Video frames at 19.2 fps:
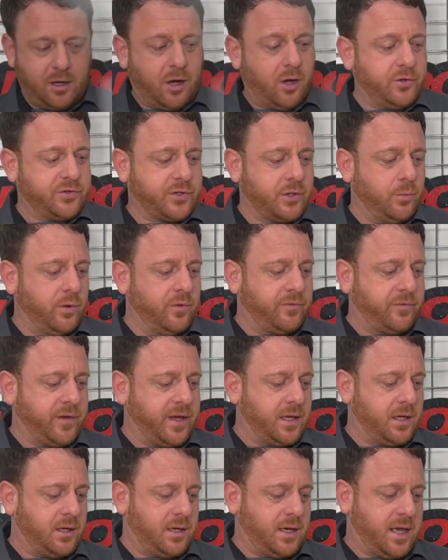also will
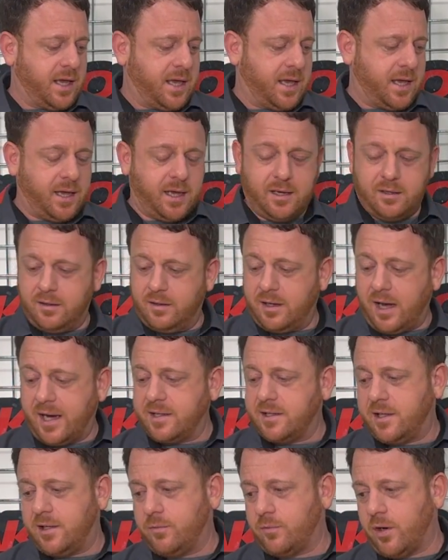fit a
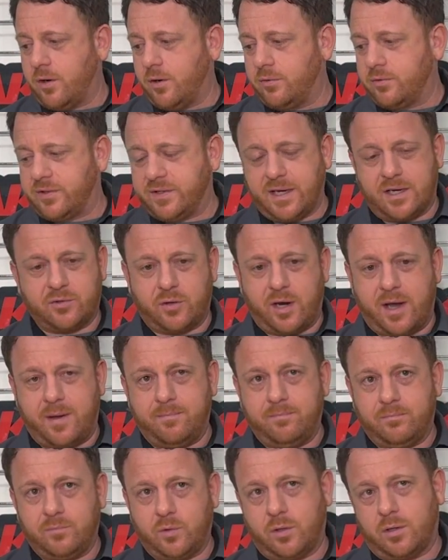19-row
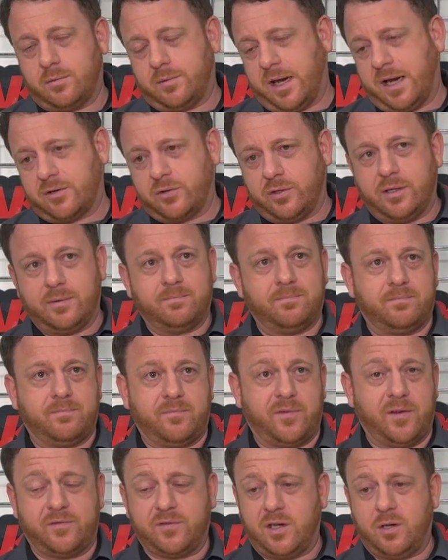Setrab, or actually
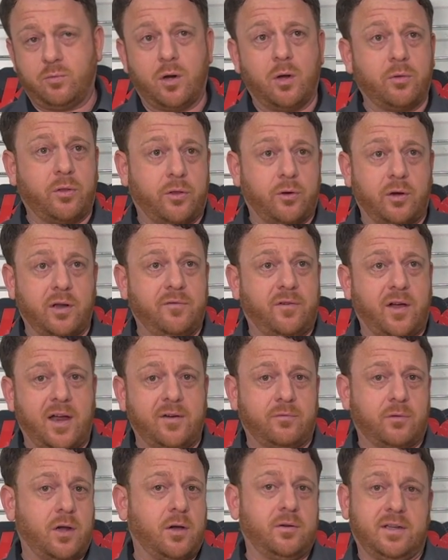15-row,
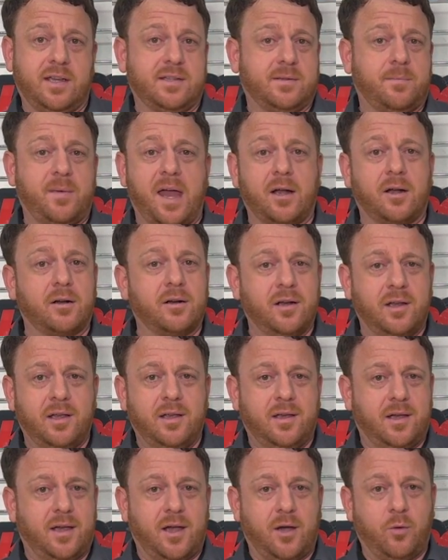35-row. It doesn't matter.
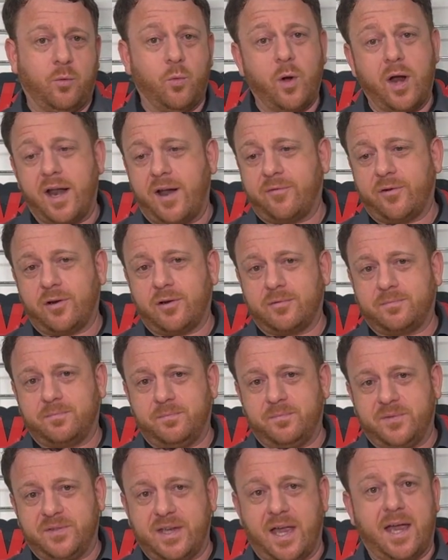Whatever
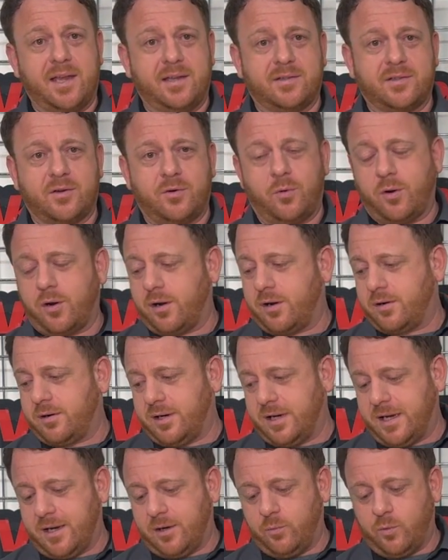size
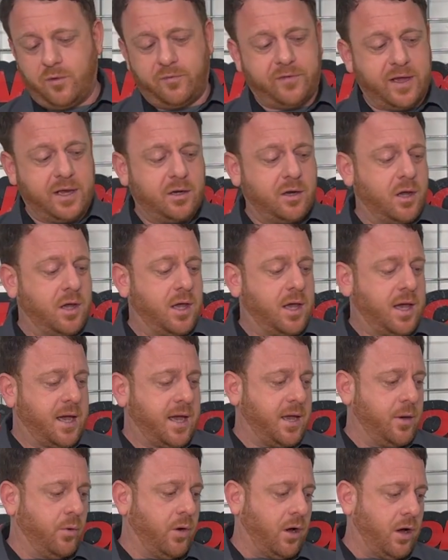core will fit.
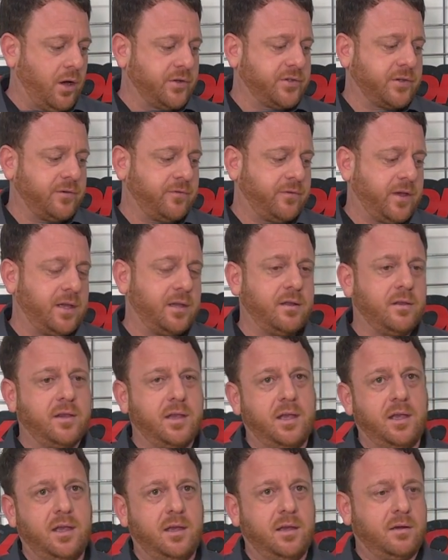It will also fit
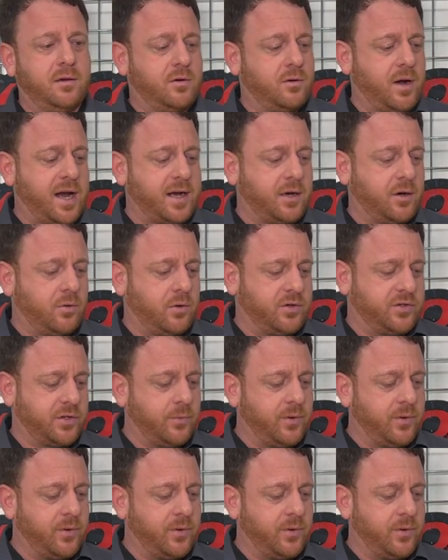the Kraken core. So